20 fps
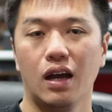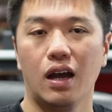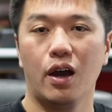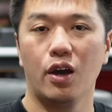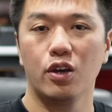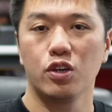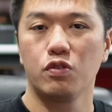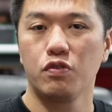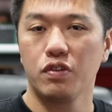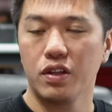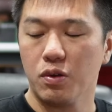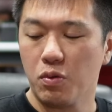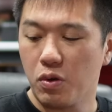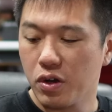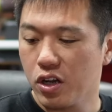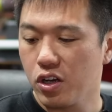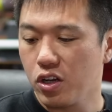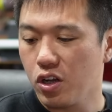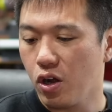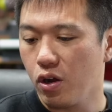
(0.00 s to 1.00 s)
You really
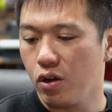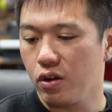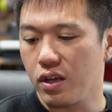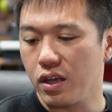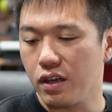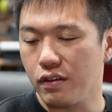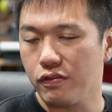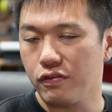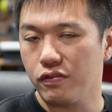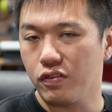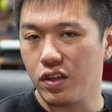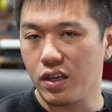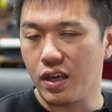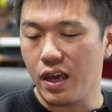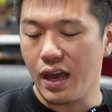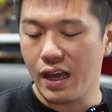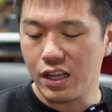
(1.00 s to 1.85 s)
want to know if the